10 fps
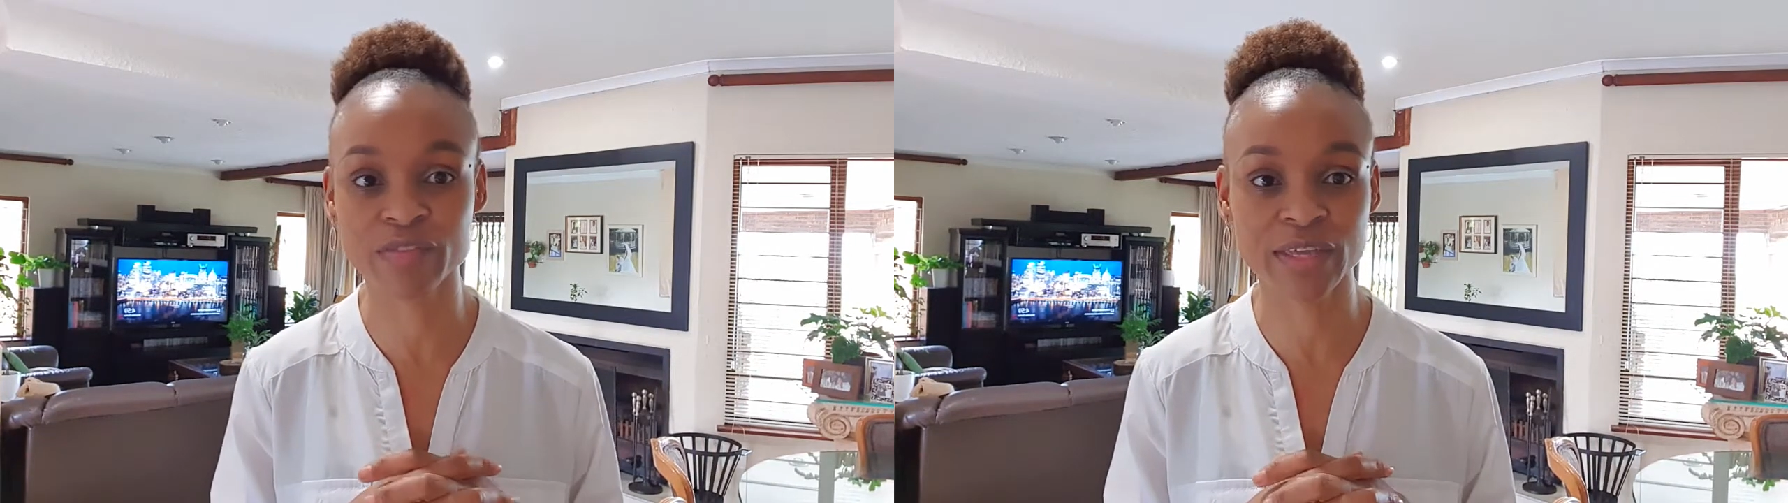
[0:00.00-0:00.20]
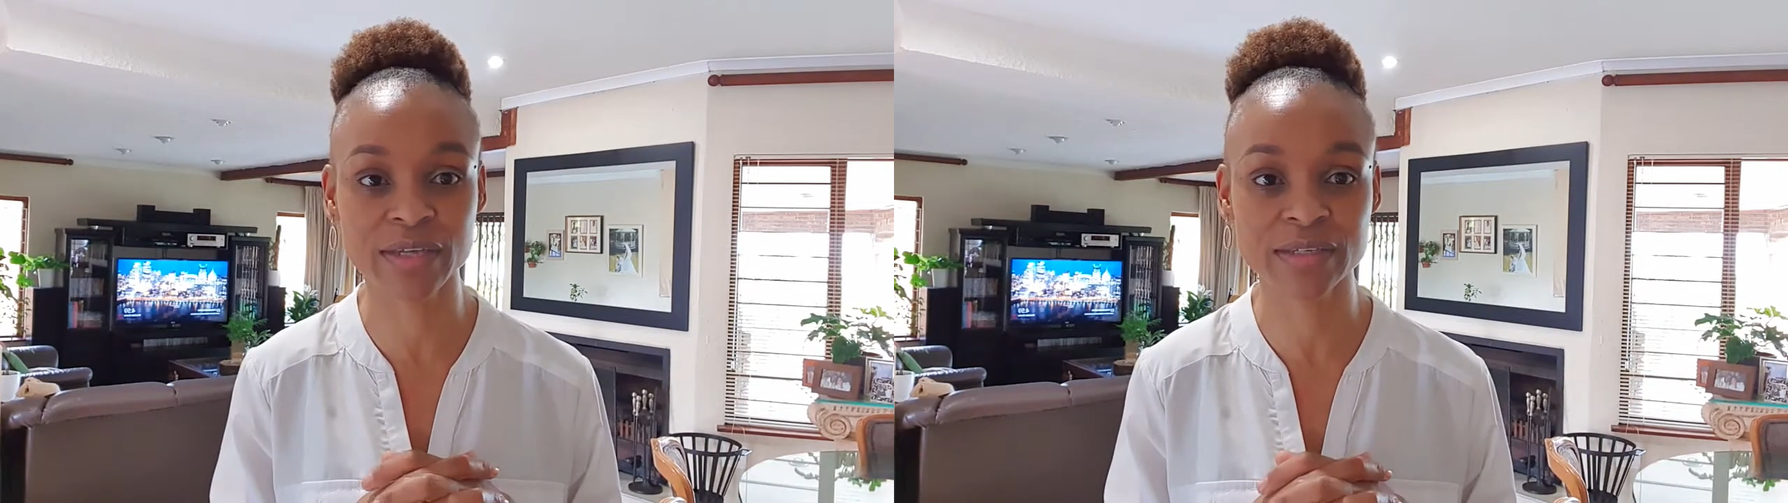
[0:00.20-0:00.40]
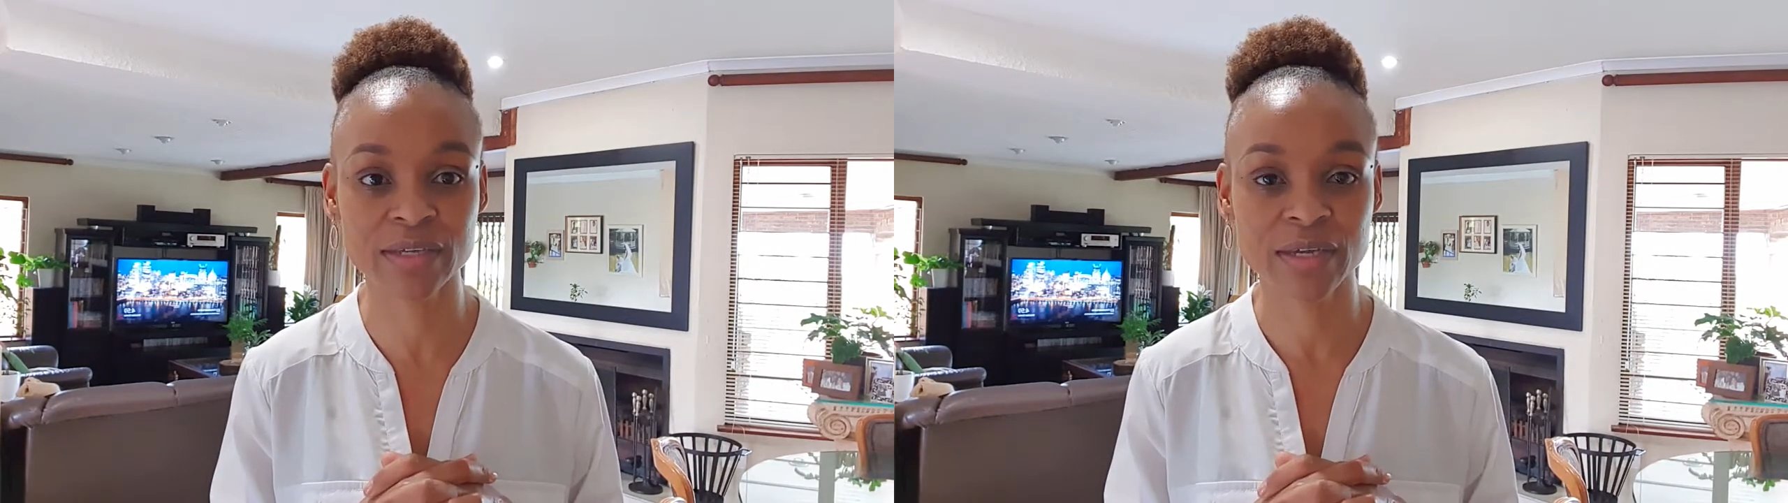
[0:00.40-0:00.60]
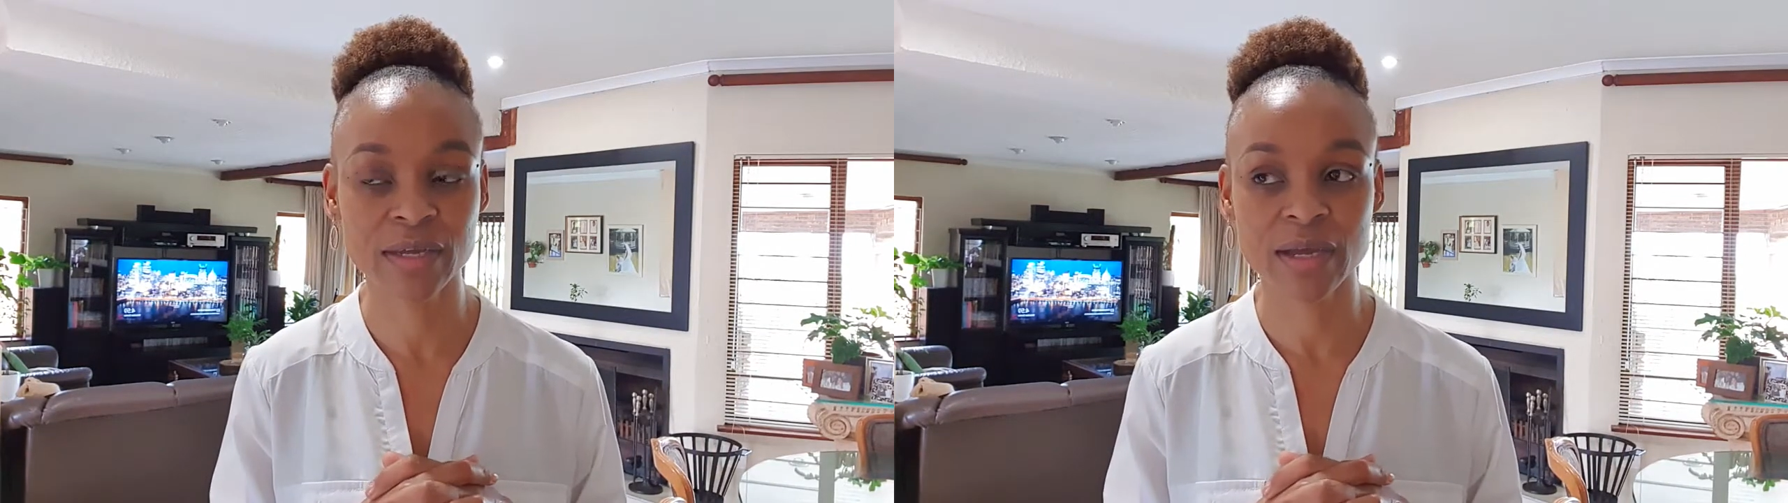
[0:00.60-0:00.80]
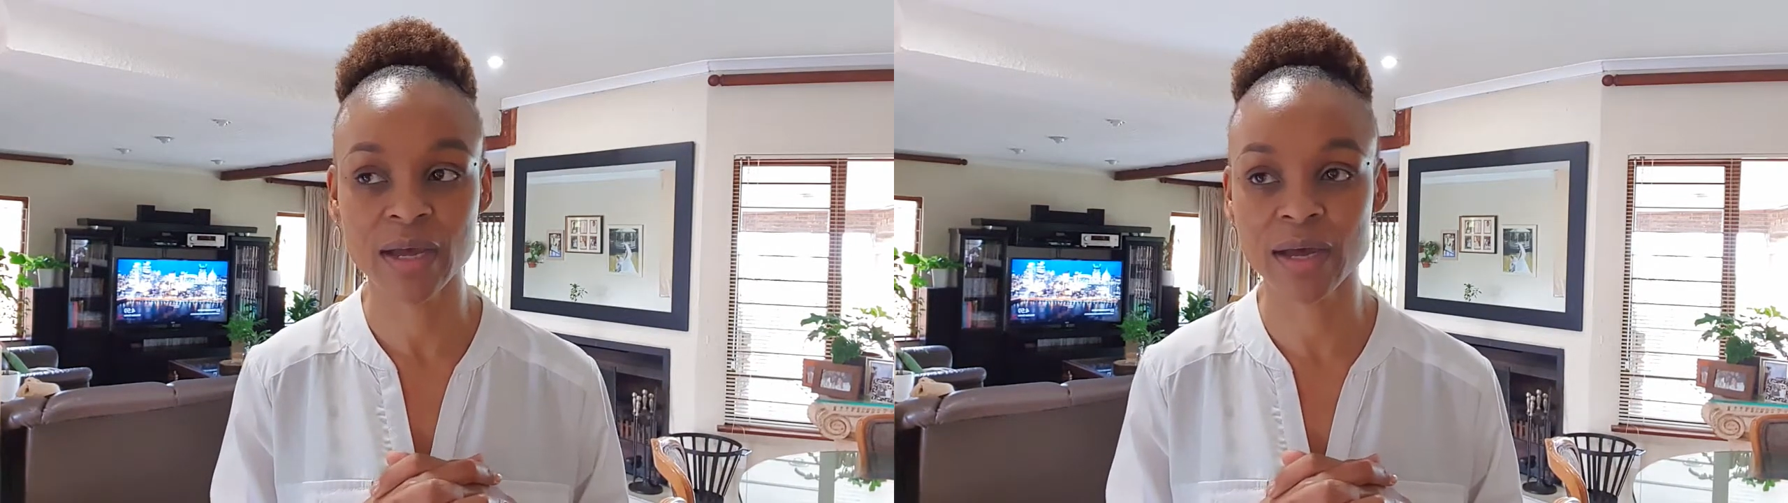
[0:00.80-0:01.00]
that
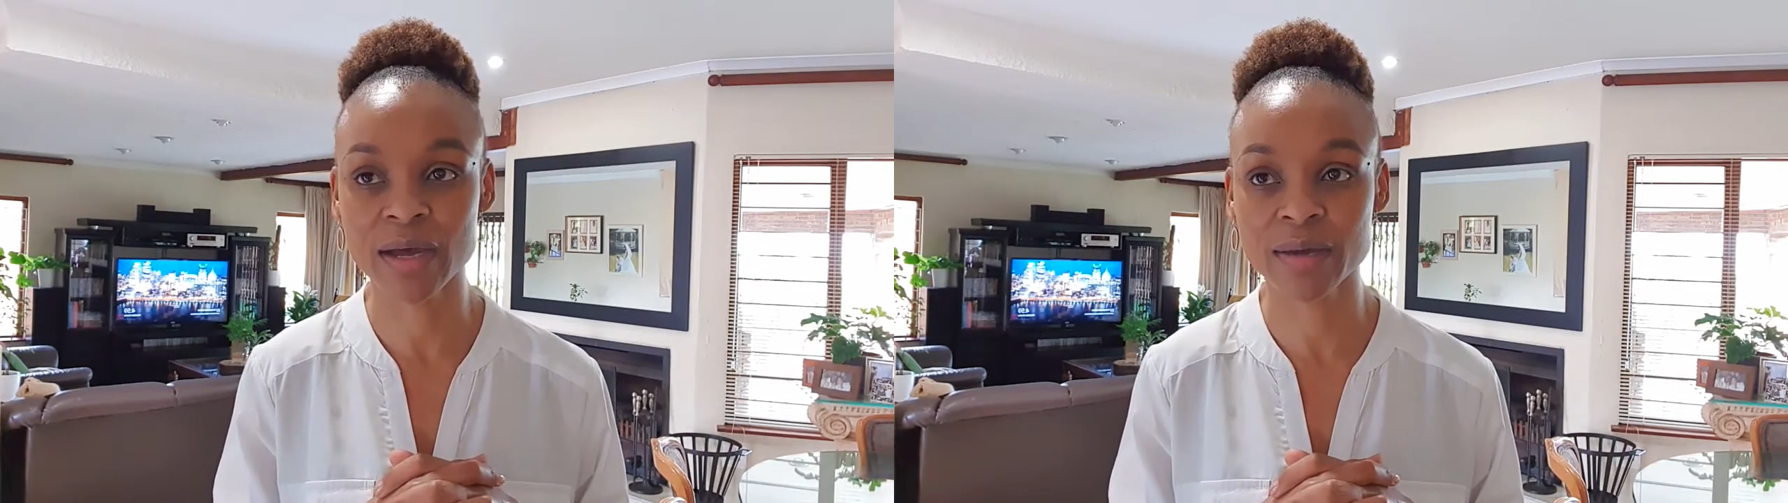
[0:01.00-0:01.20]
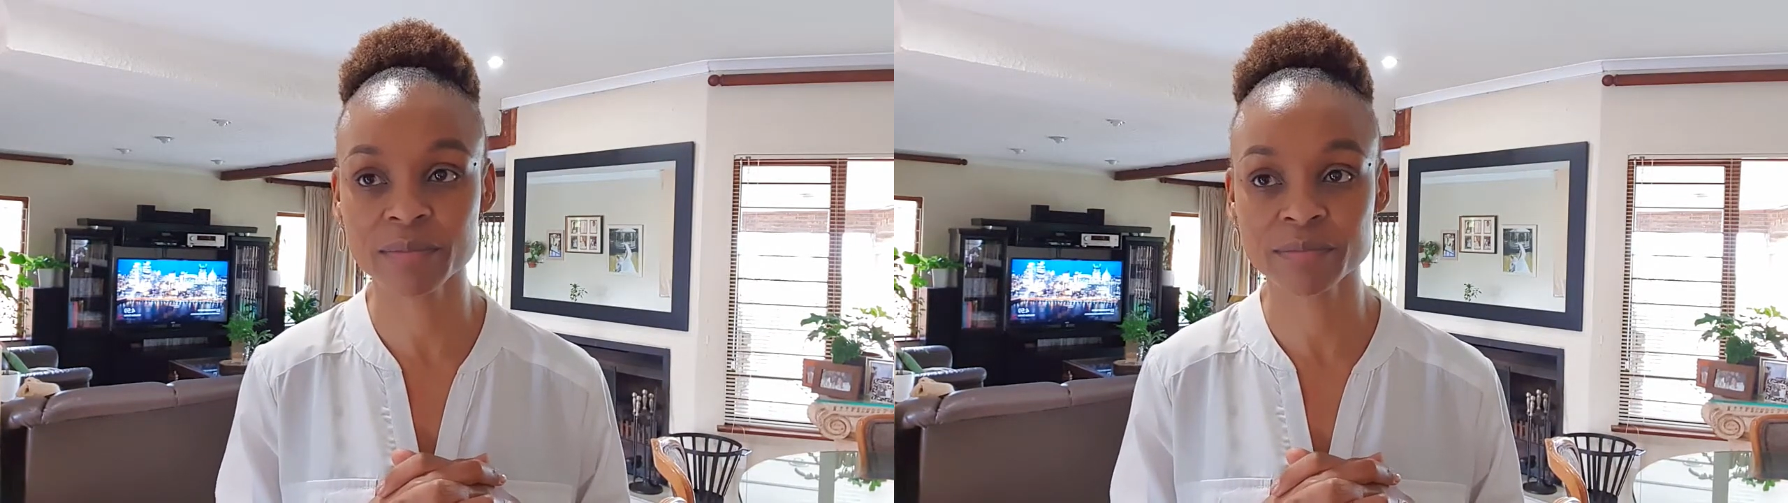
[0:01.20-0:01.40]
I